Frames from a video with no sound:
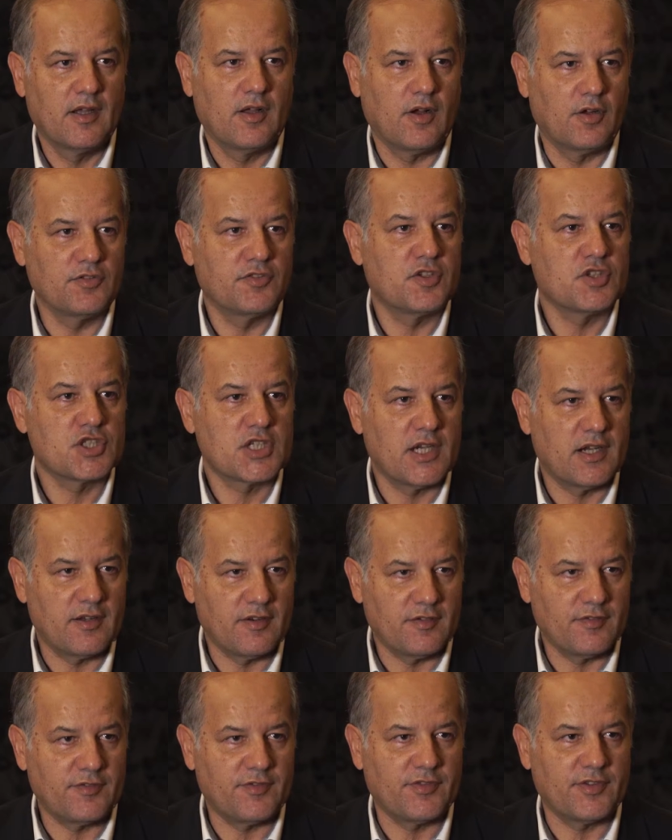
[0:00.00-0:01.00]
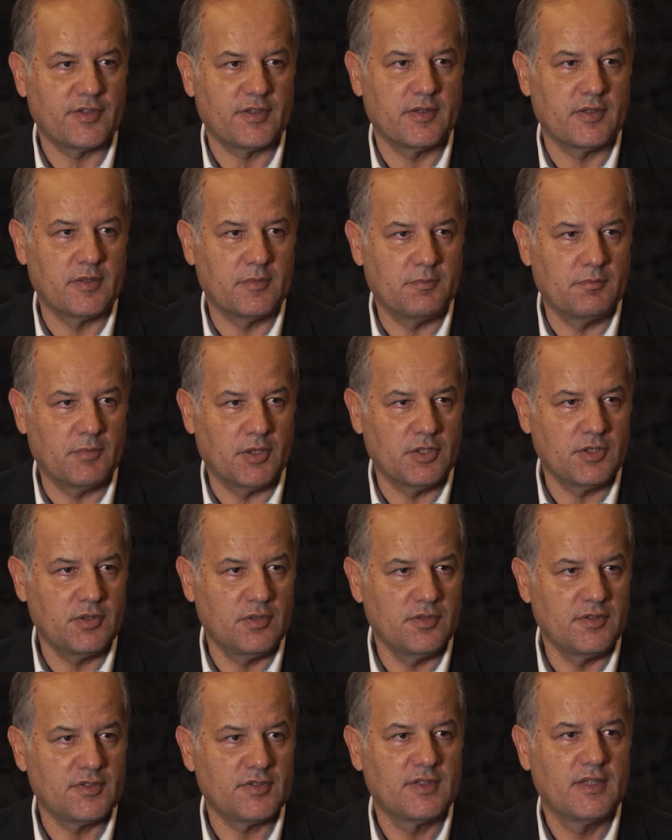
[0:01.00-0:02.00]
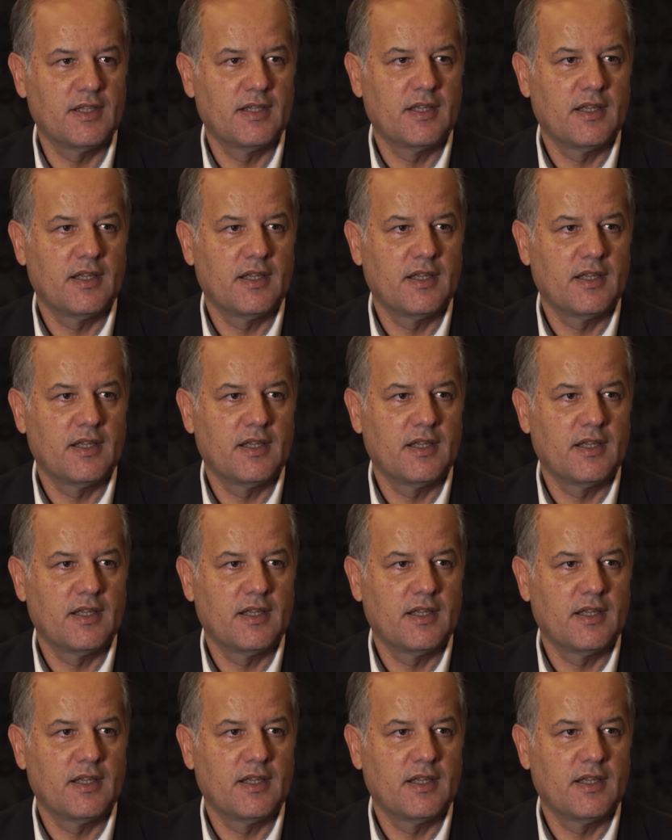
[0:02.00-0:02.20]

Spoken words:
on-the-shelf modules,